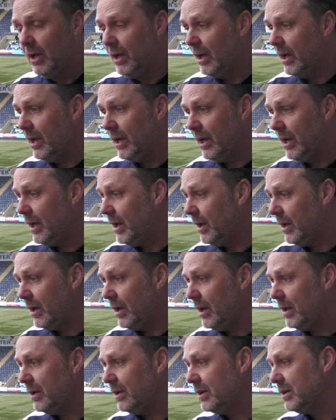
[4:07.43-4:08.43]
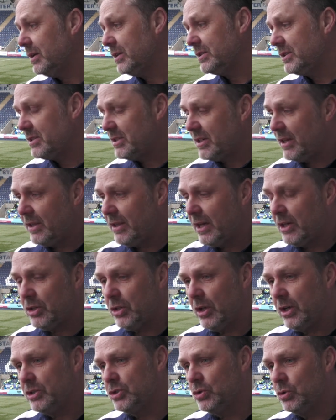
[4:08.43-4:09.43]
And as I say,
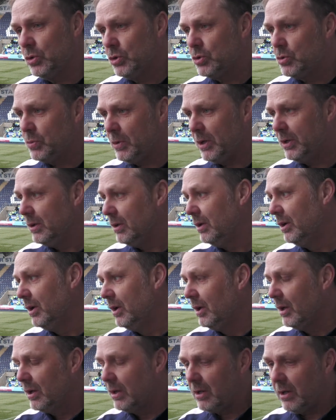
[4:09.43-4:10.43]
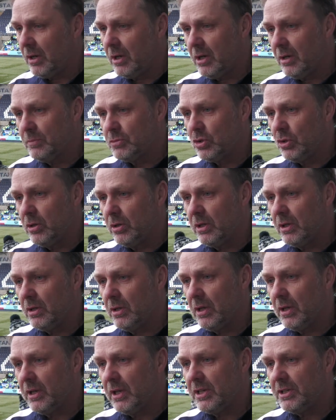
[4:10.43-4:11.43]
that shows when Craig comes on
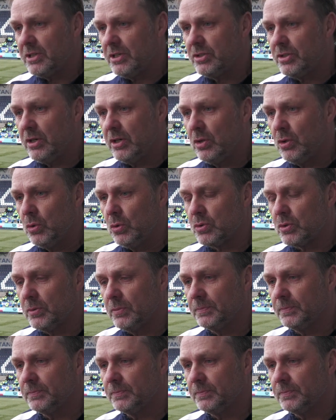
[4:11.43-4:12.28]
and gets his 3 goals.